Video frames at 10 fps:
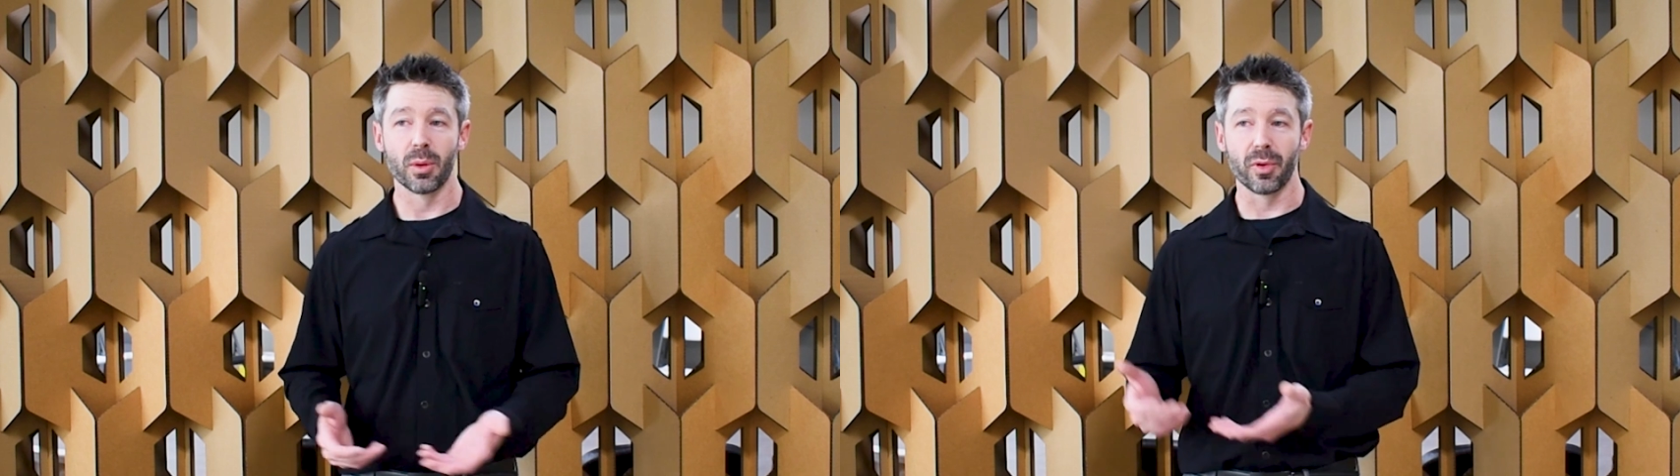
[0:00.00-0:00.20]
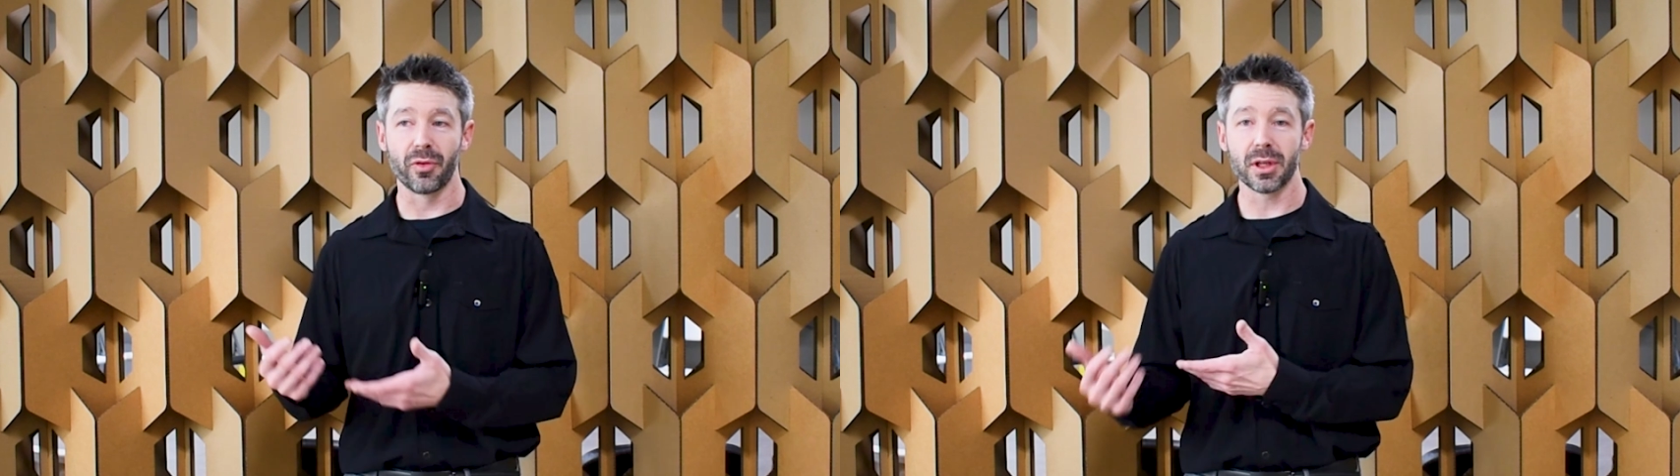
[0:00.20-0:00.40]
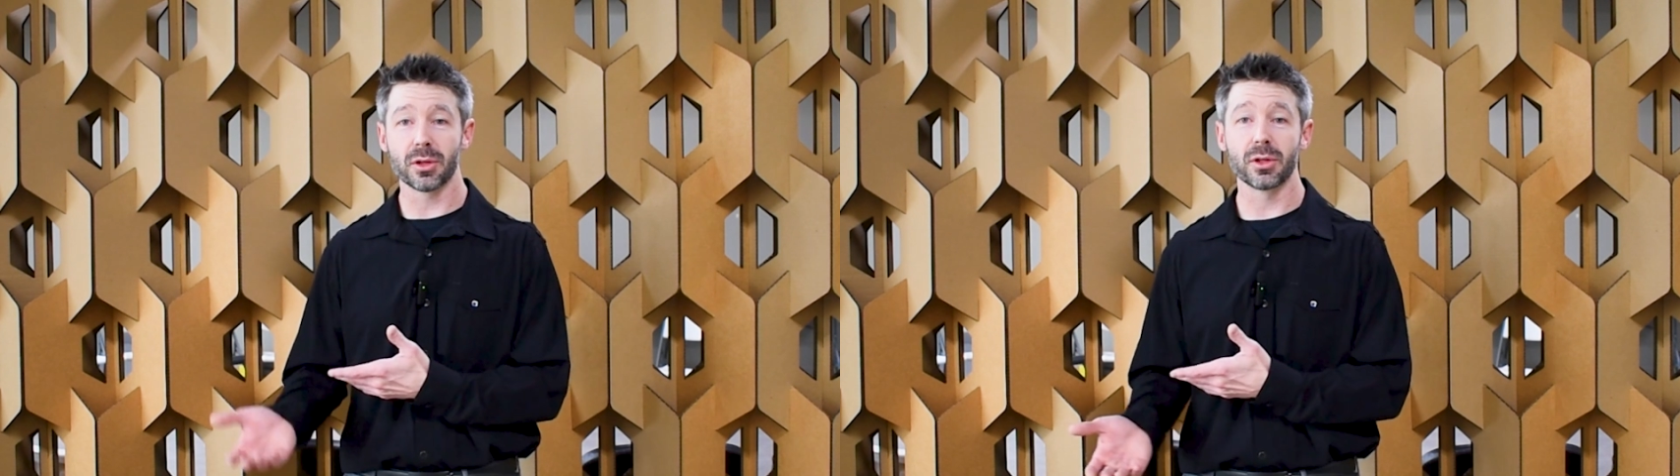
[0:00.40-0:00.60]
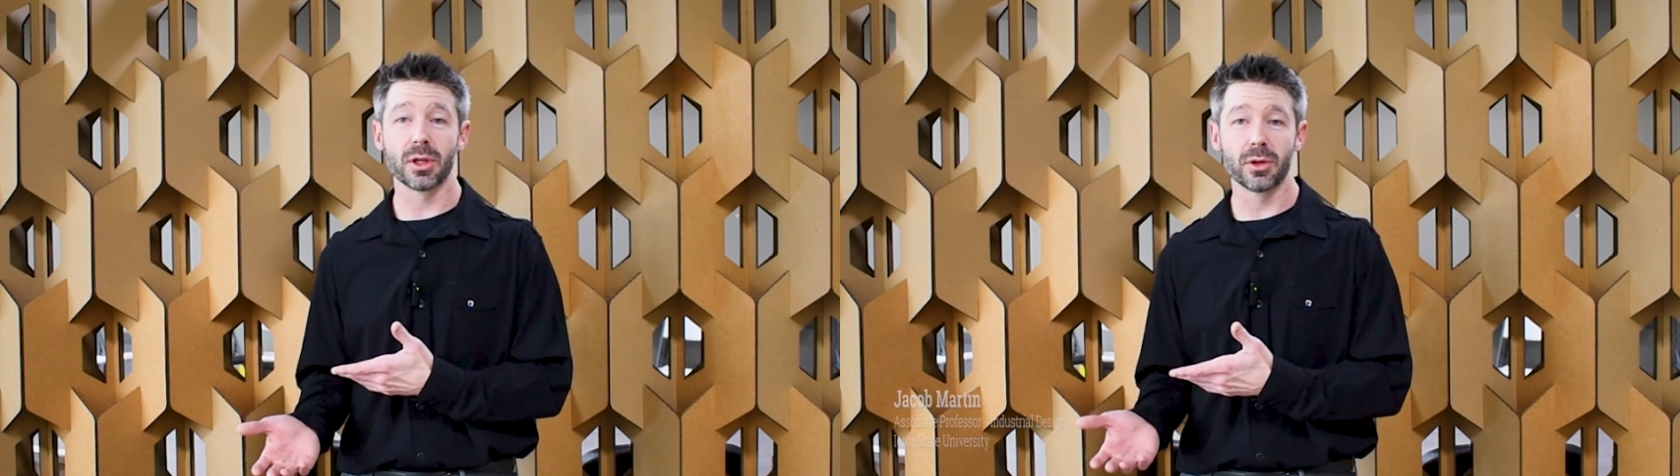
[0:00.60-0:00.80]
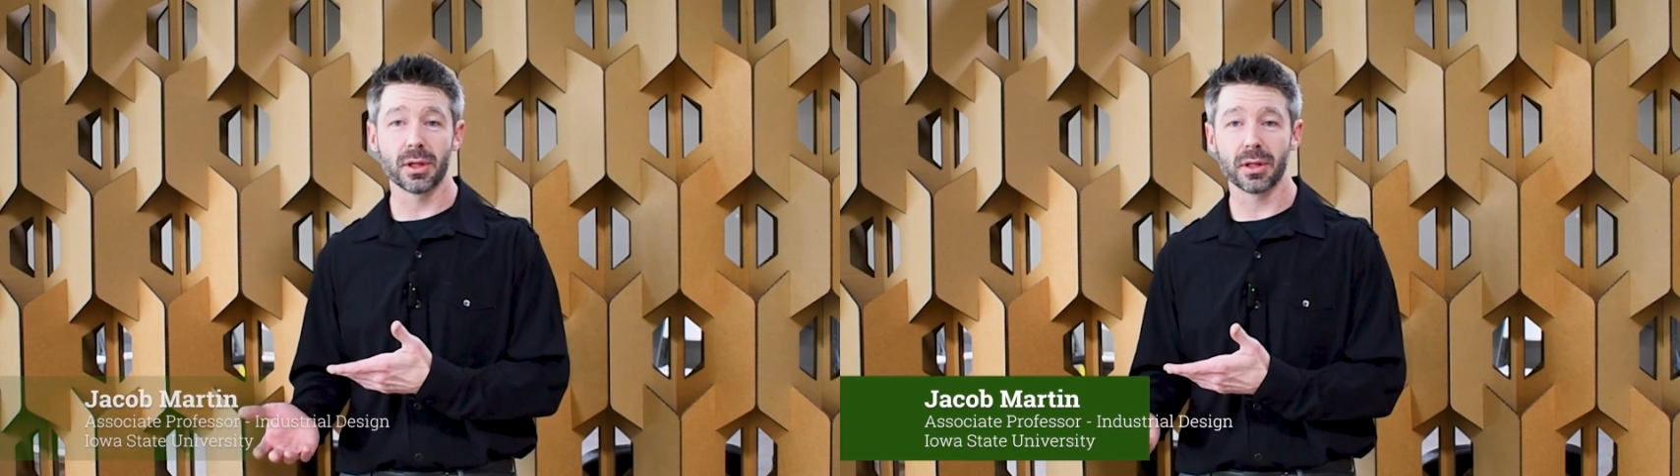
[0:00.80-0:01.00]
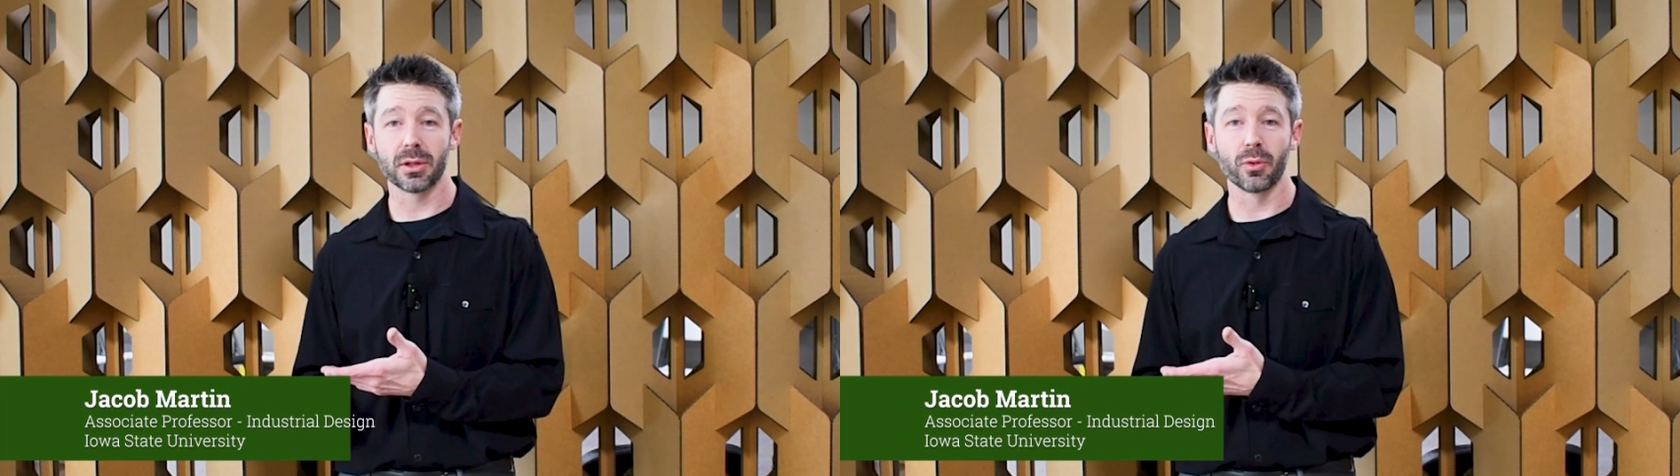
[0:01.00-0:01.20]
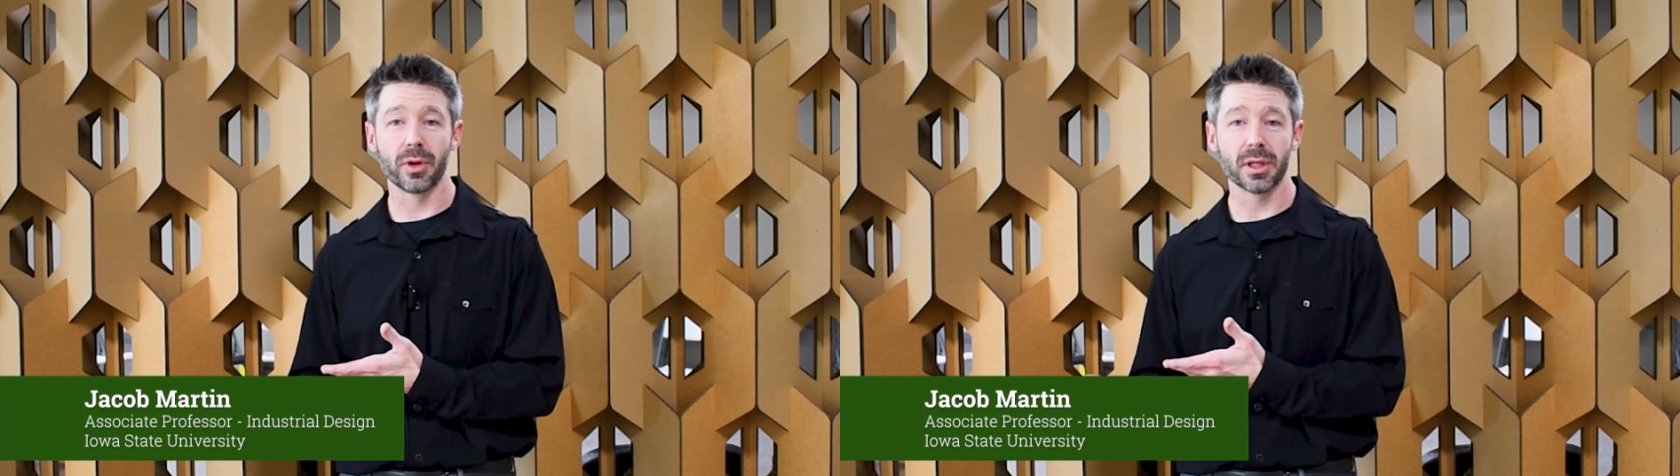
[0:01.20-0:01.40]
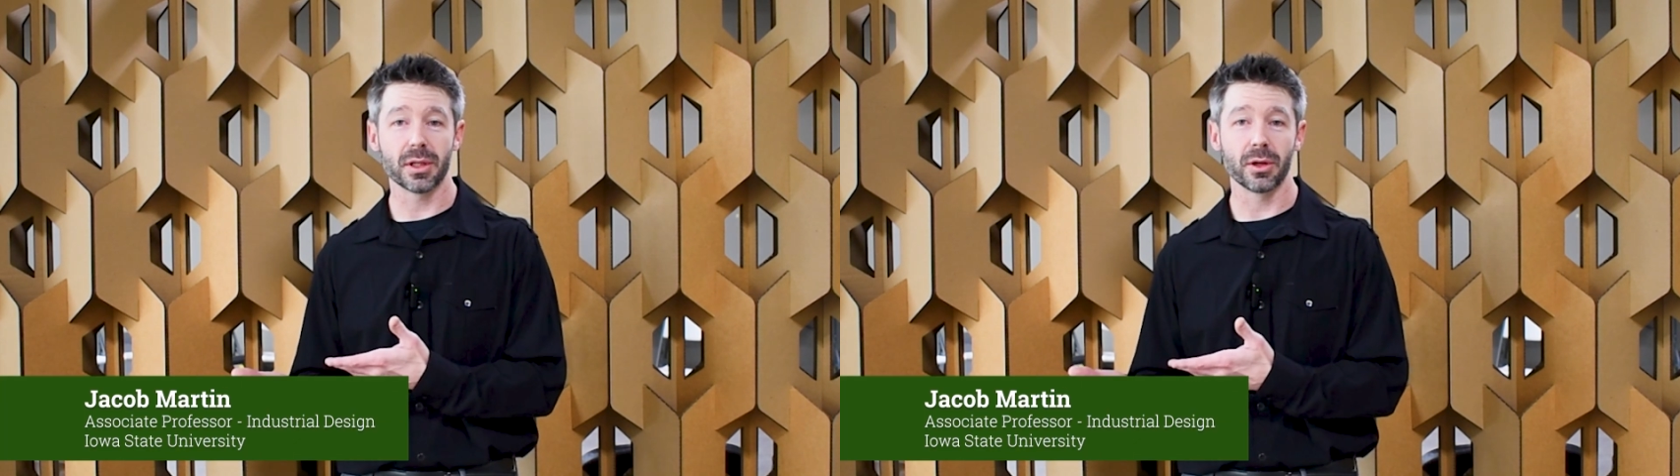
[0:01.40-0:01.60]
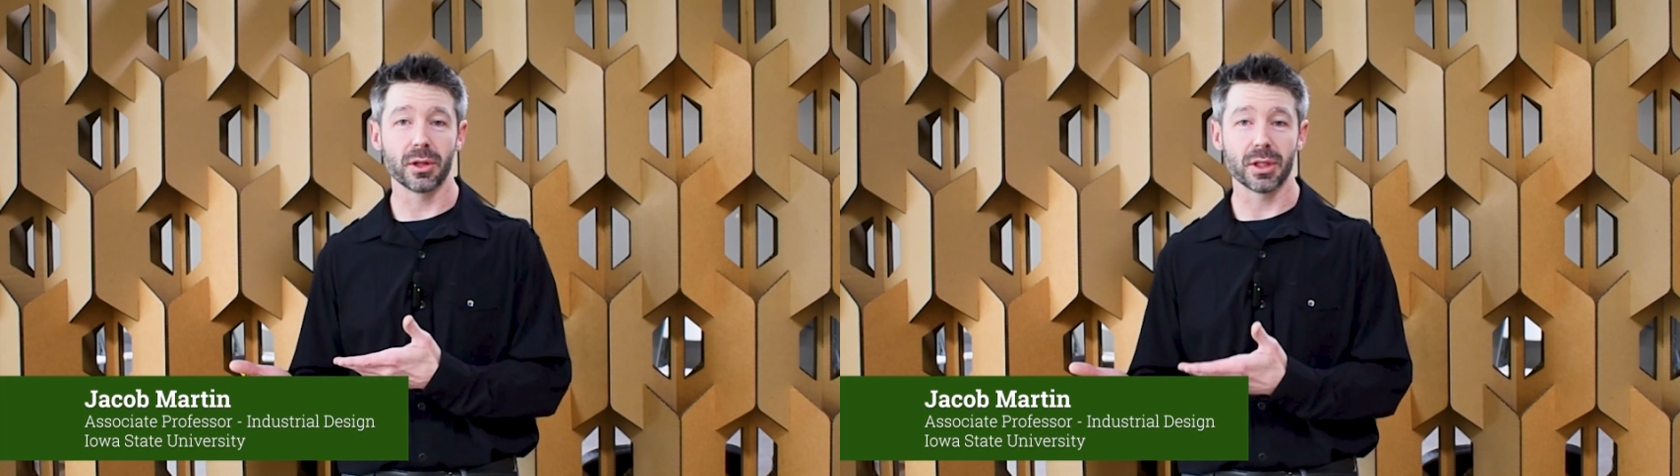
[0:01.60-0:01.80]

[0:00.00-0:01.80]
Professors use it to research